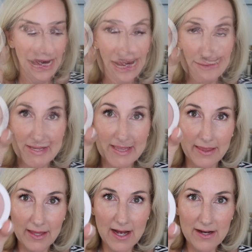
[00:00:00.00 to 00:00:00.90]
I'm in
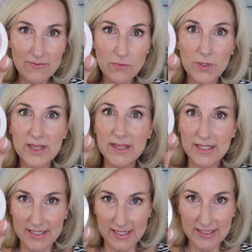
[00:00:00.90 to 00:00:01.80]
love with the
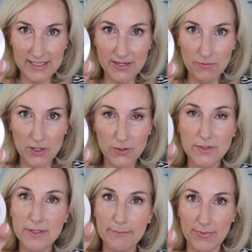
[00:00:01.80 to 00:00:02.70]
Dusty
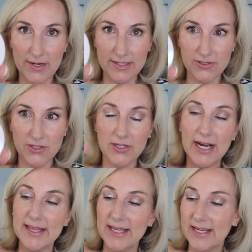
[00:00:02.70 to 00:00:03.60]
Rose bronzer.
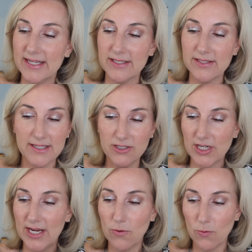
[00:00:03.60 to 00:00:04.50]
I think it is such
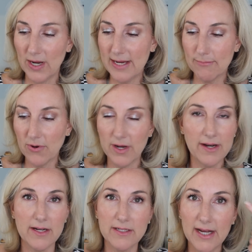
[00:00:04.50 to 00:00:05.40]
a great
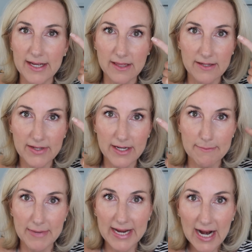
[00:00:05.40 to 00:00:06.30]
product. I love it
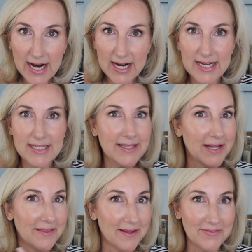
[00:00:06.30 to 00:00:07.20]
on my eyes.
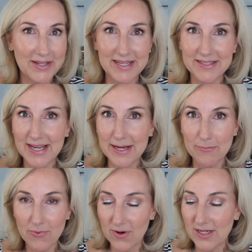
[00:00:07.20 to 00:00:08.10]
I love it as a
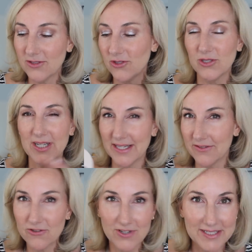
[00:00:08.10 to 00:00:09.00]
bronzer, kind
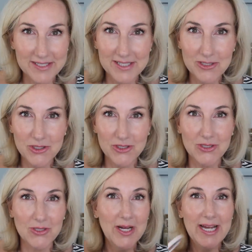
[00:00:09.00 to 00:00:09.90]
of
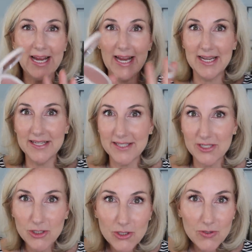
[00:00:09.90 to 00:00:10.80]
transitional. It
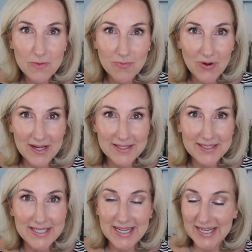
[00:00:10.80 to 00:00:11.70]
isn't too
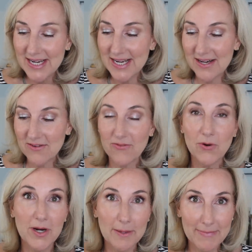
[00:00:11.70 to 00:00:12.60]
bronzy
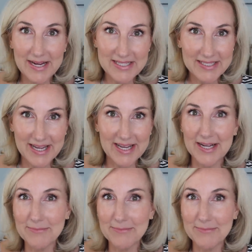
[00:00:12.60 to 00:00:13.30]
for my skin.